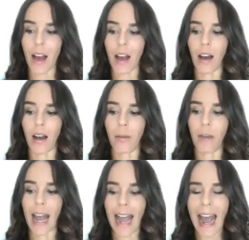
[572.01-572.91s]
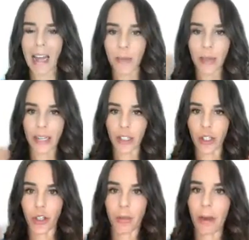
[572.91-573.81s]
I had a
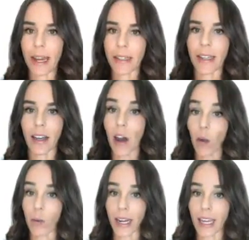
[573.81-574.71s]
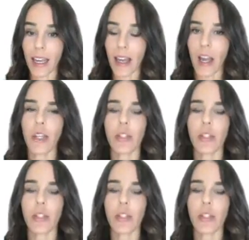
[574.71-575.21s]
practitioner mindset already.